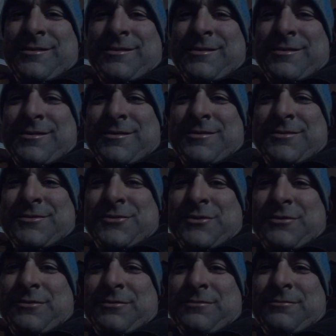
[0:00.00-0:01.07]
Some
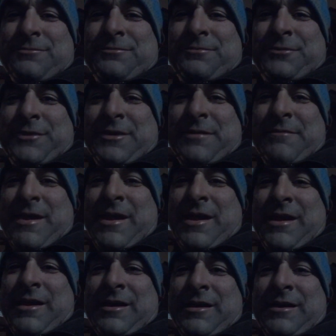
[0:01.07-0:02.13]

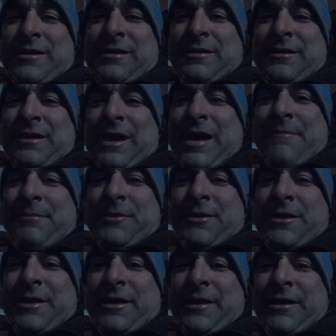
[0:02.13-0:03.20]
pre-made copper
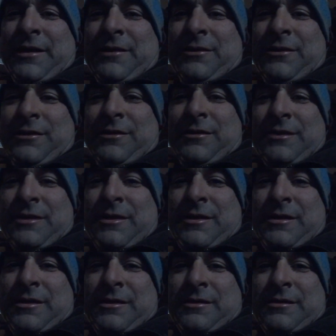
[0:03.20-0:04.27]
nickel.
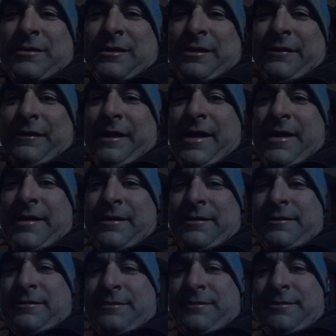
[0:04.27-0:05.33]
All right,
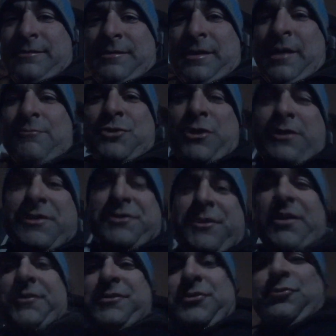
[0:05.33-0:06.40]
this is a
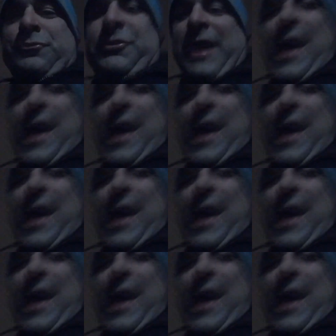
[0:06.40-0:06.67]
2000